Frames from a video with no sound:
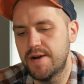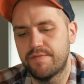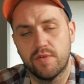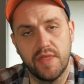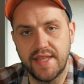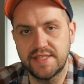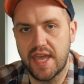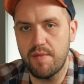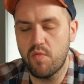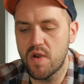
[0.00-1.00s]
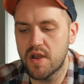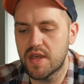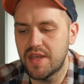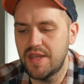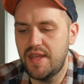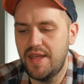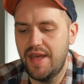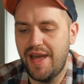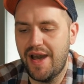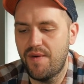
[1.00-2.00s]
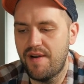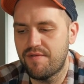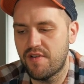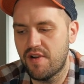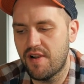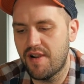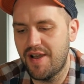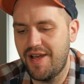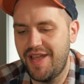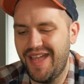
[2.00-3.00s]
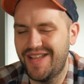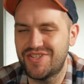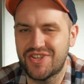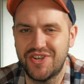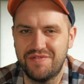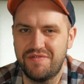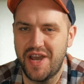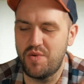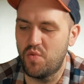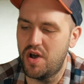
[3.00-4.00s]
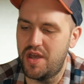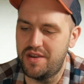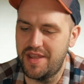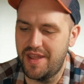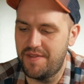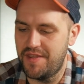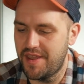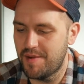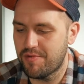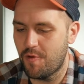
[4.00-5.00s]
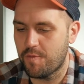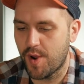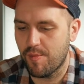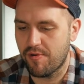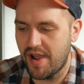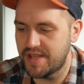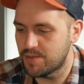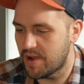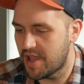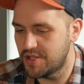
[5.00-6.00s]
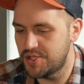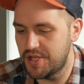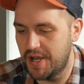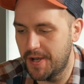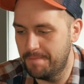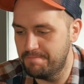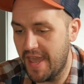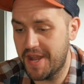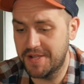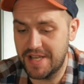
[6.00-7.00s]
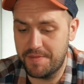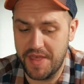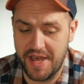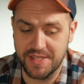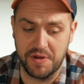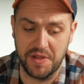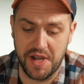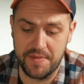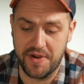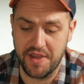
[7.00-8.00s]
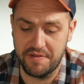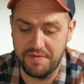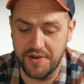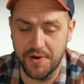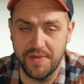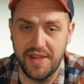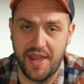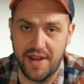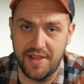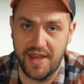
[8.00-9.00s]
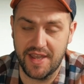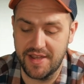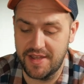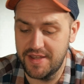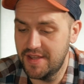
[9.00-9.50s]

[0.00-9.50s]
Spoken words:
for landscape work. However, I just couldn't find one in the appropriate price range. And on top of that, spent a lot of money on film and a Leica